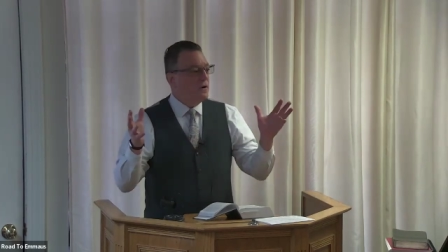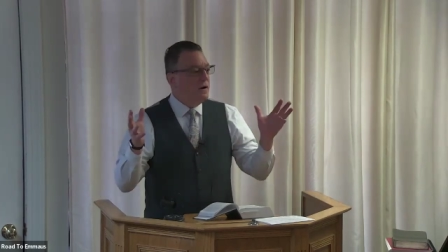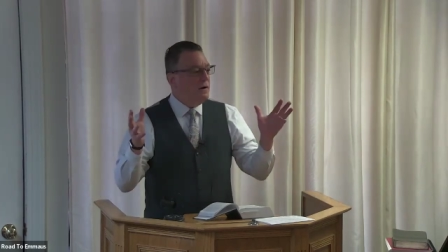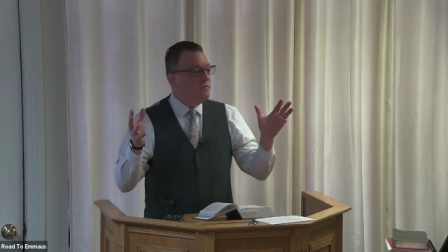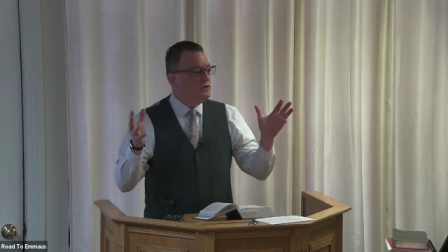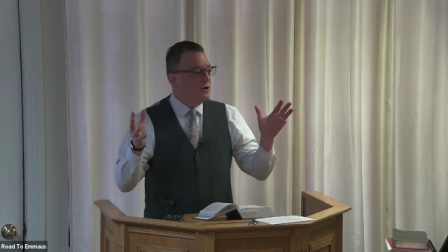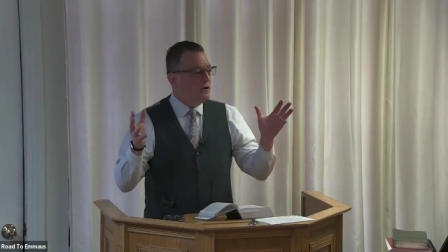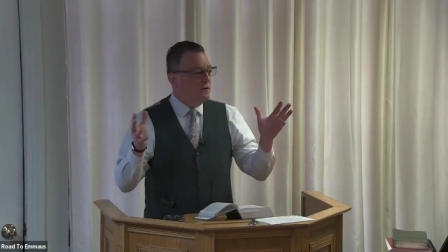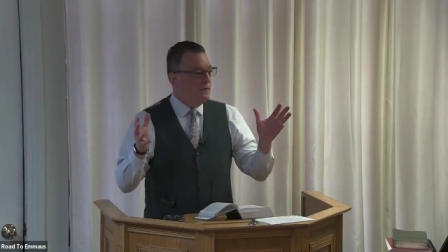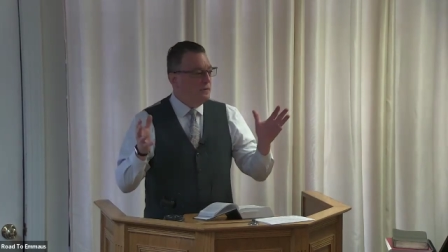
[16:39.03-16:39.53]

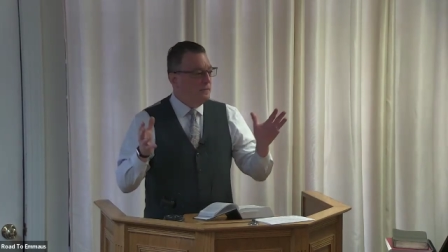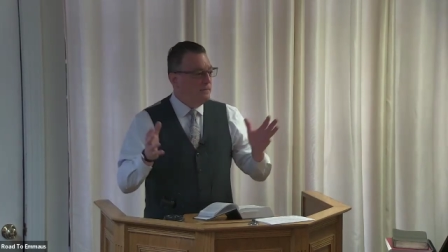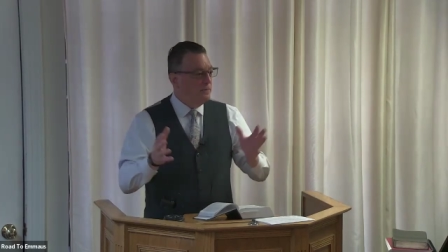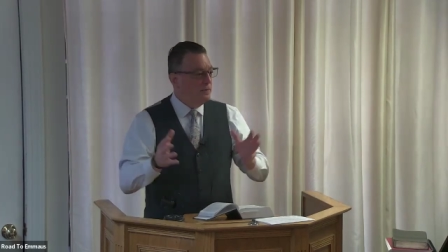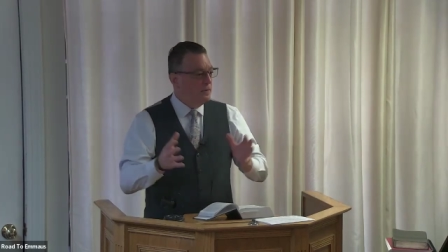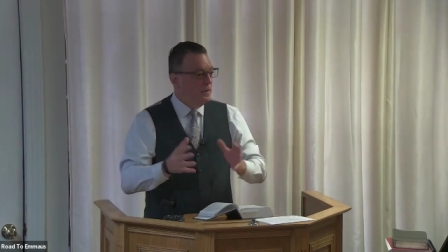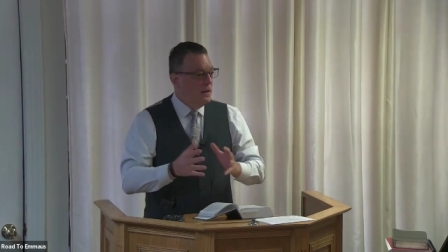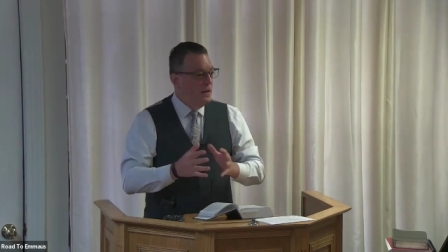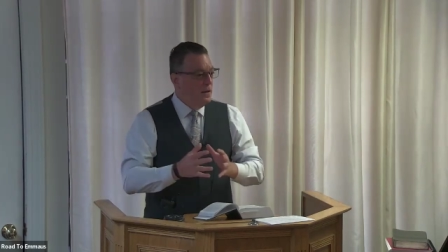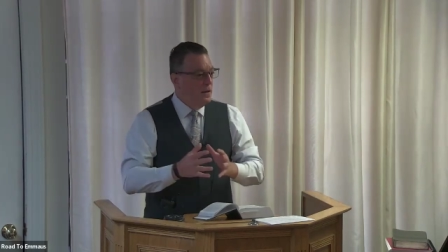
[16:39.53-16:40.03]
scripture
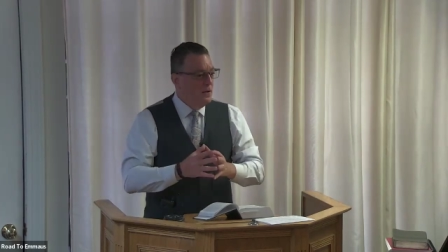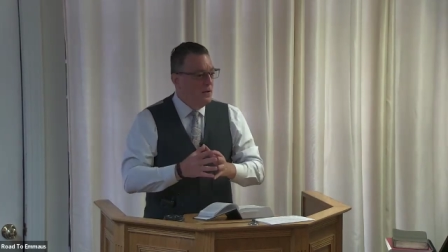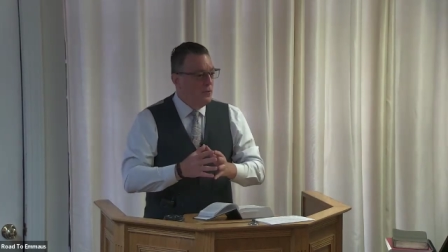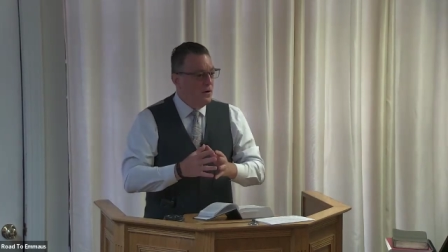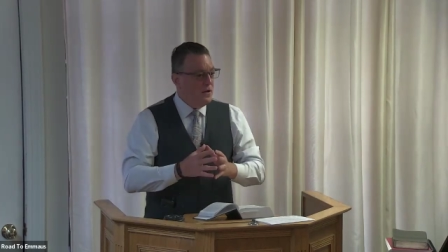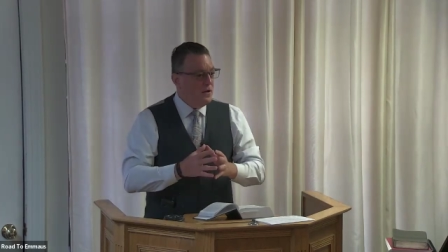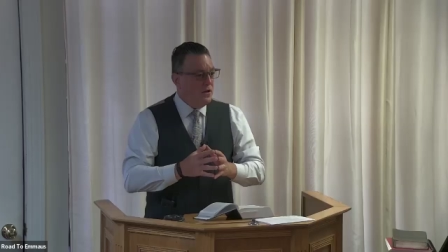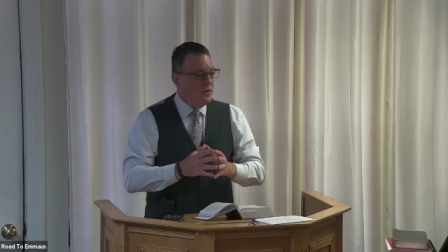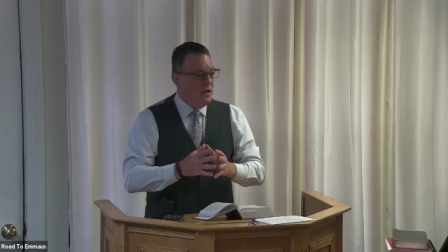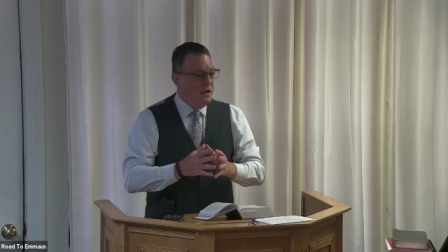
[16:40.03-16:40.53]

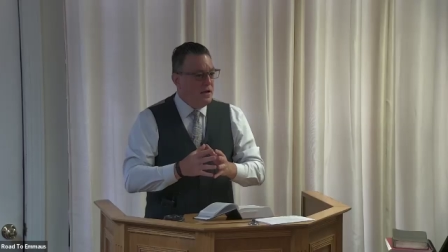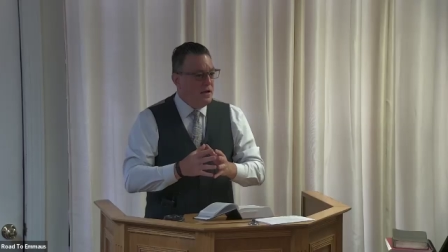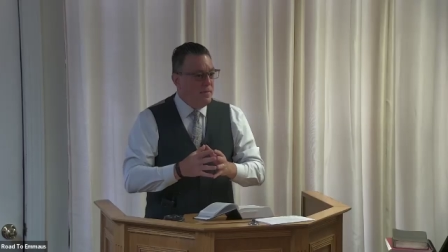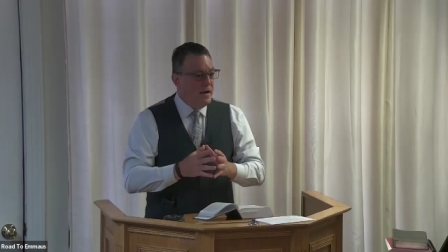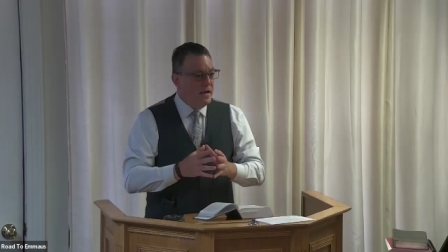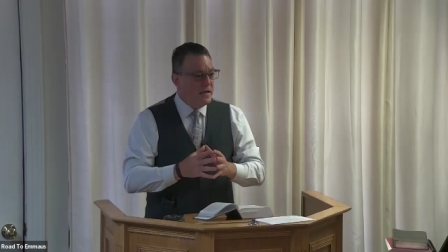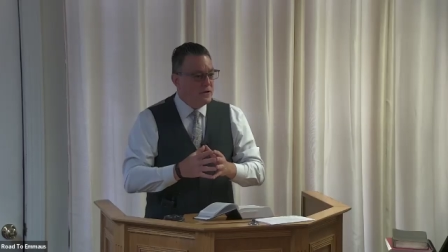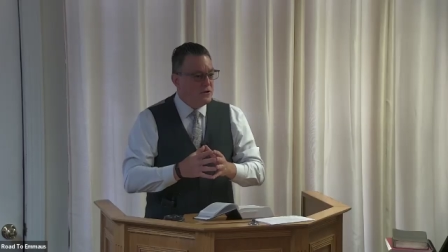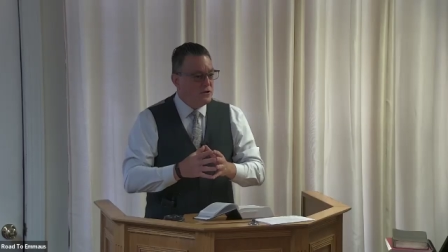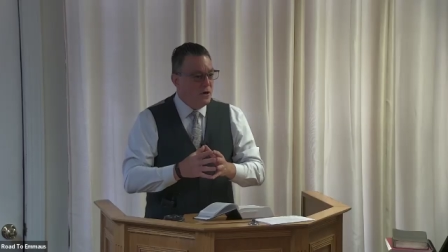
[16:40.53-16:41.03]
when you think
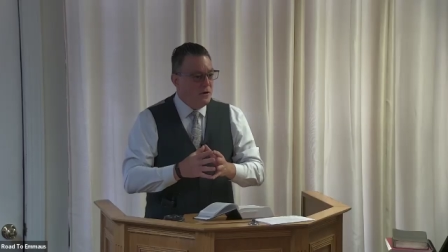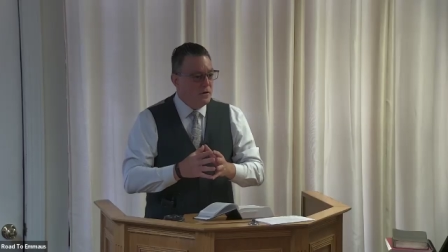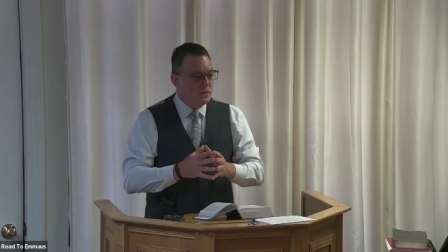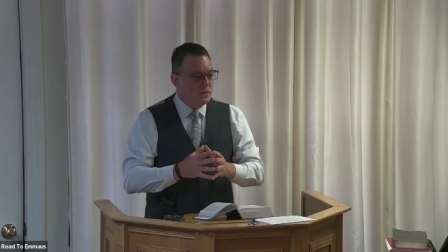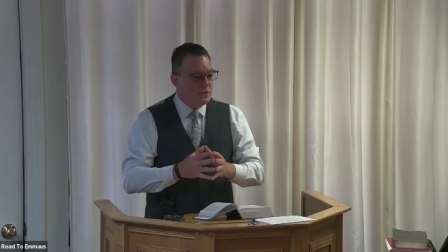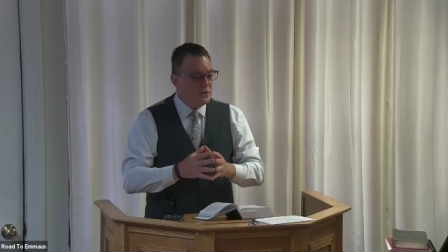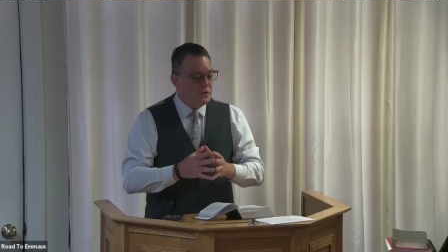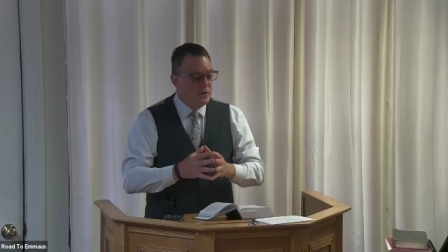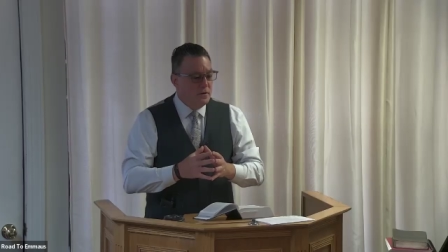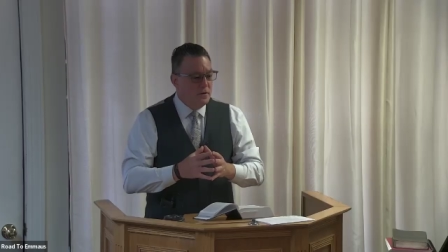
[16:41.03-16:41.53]
about a
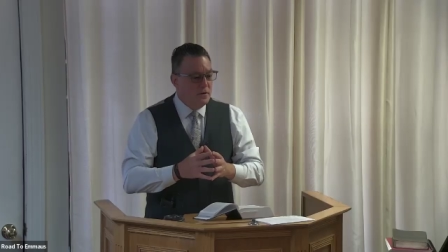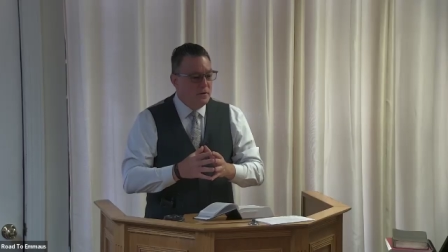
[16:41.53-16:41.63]
church.